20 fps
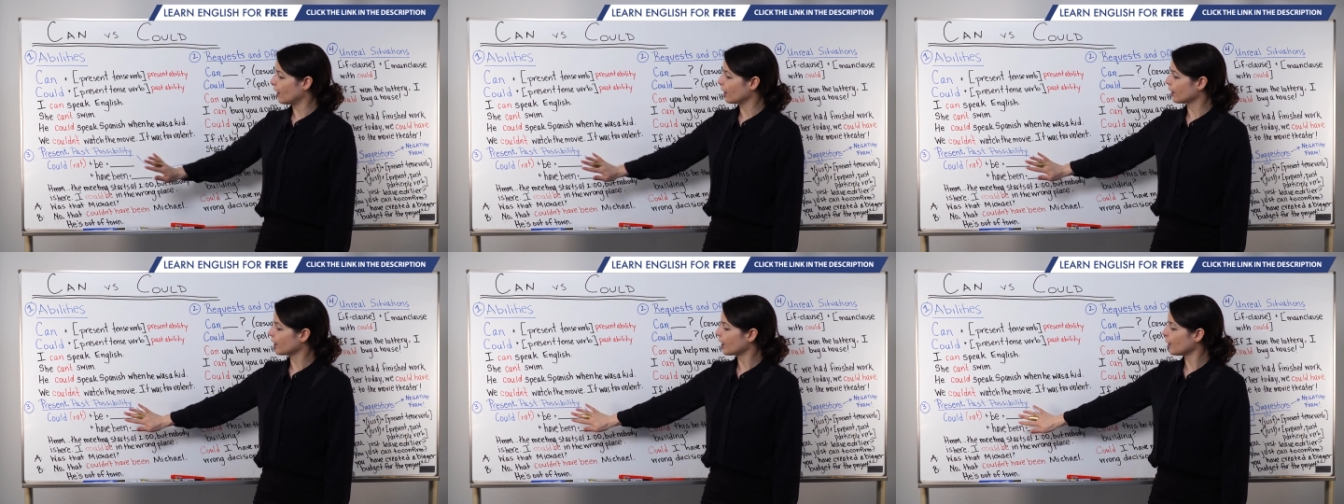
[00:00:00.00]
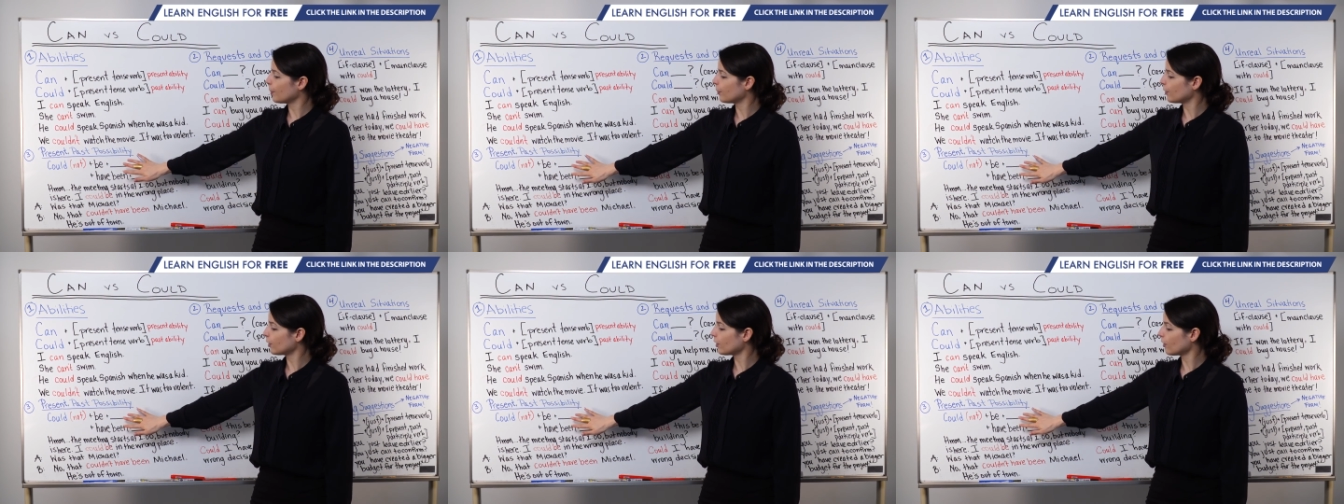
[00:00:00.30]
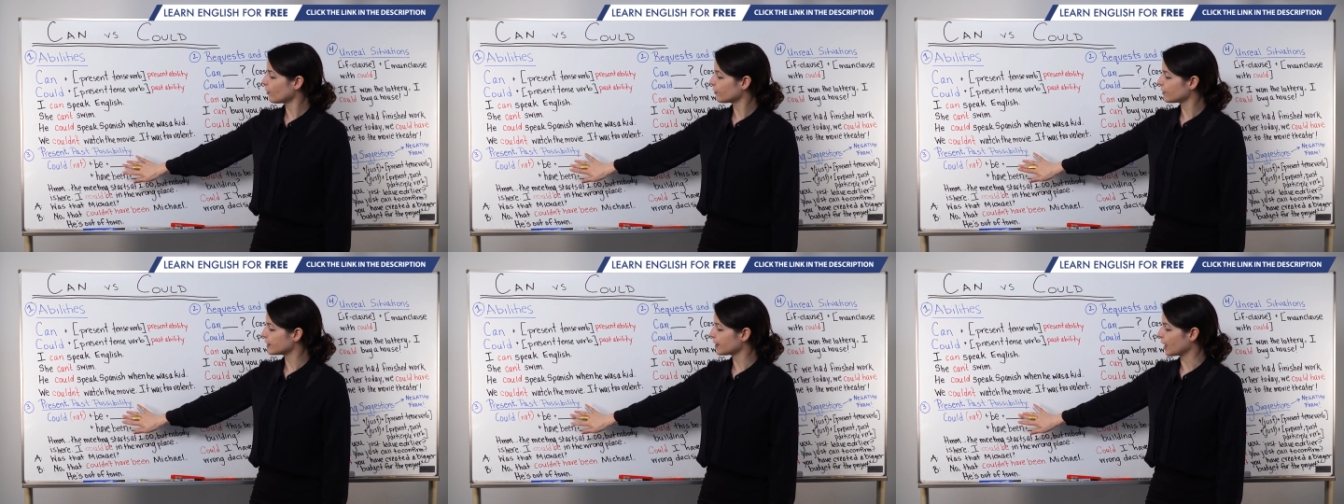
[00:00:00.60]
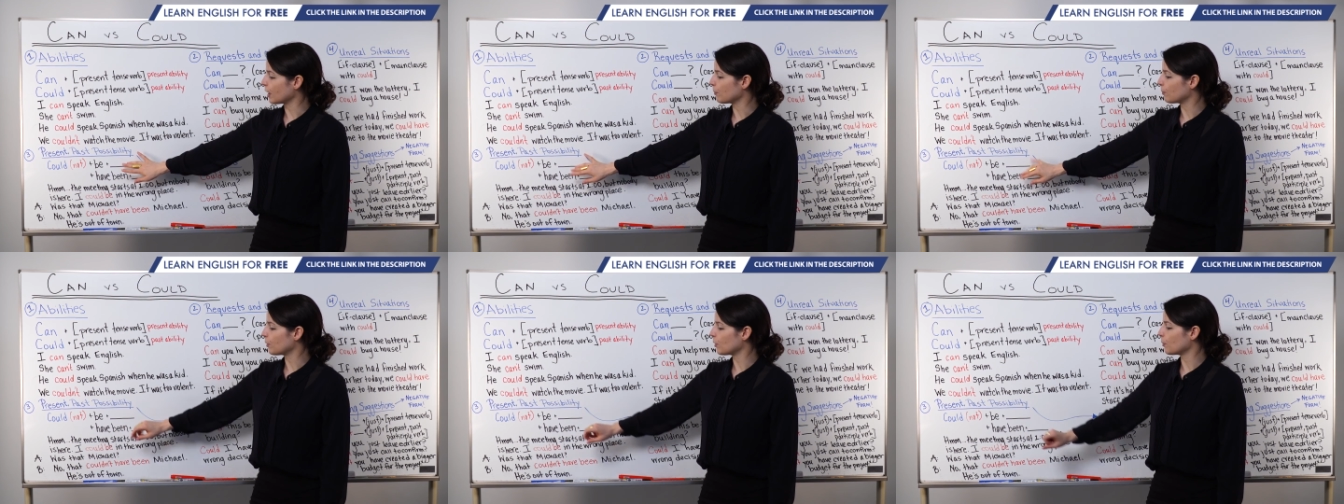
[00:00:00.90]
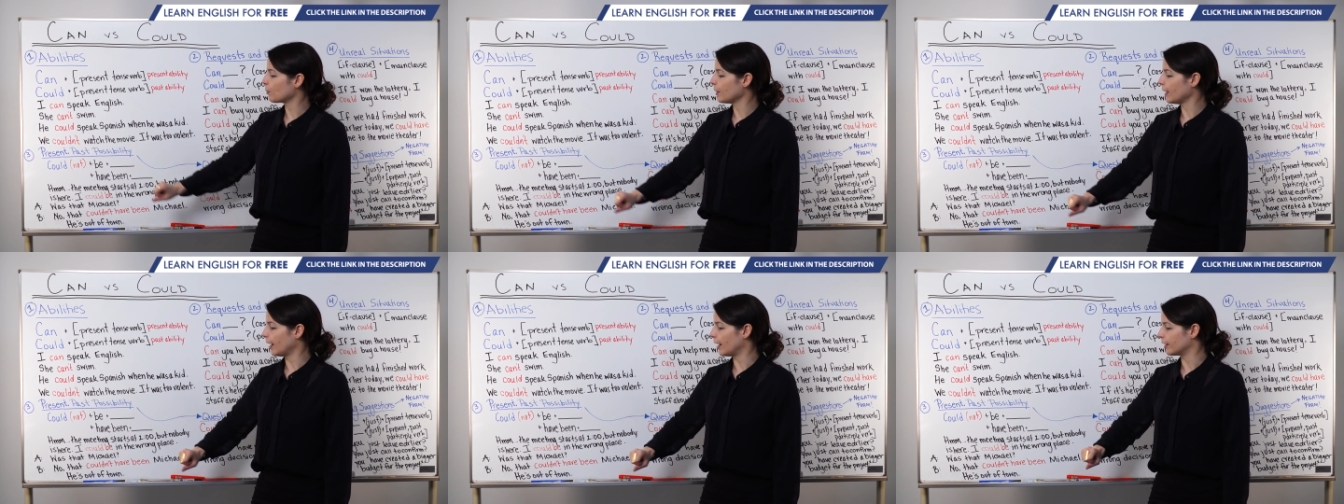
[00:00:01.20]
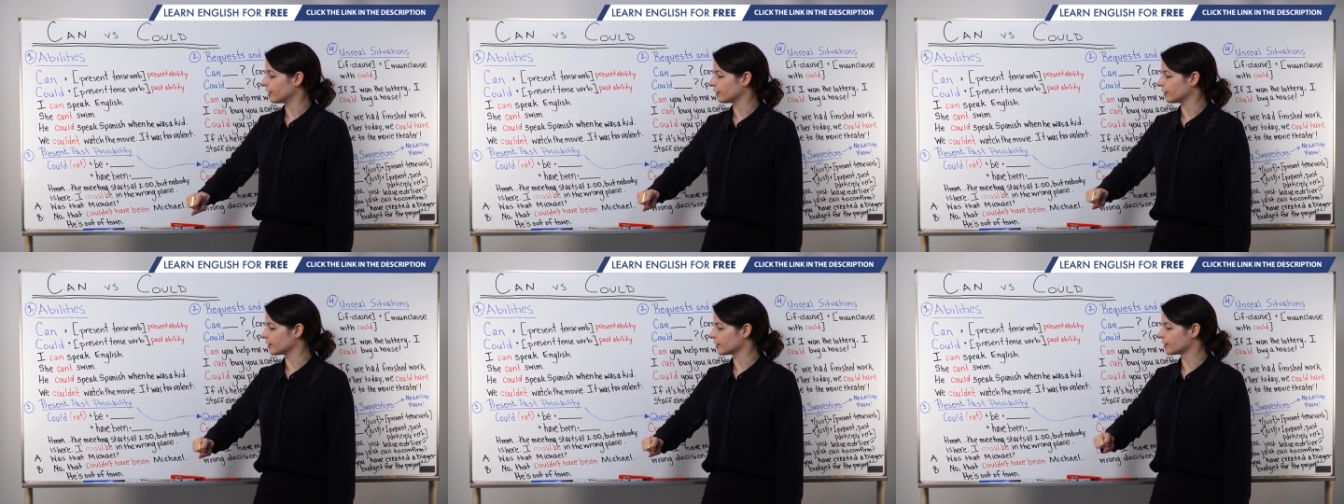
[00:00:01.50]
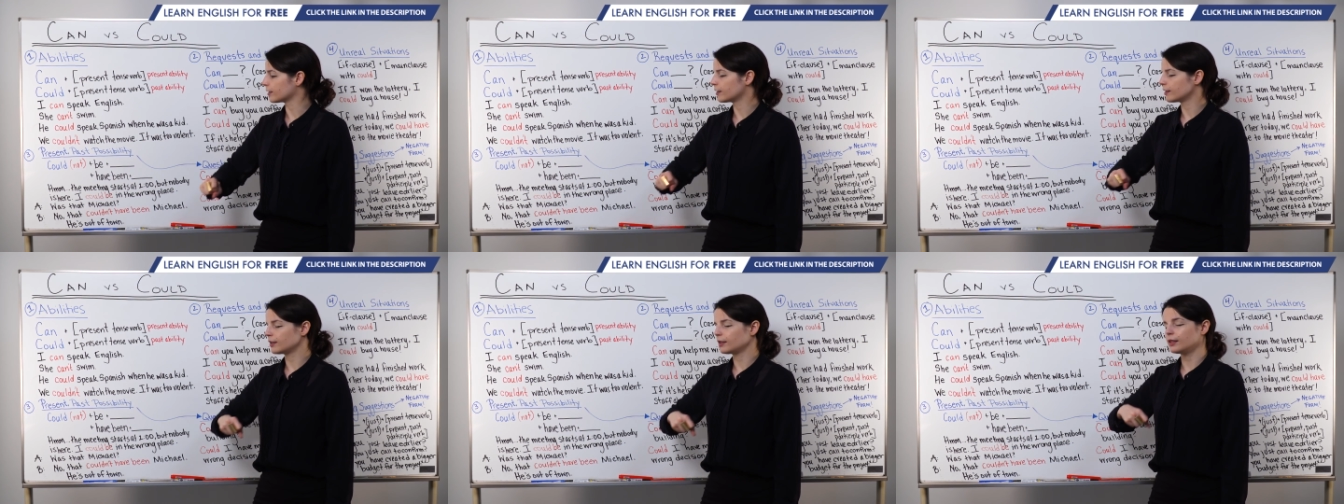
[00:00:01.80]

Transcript: a couple of sample patterns.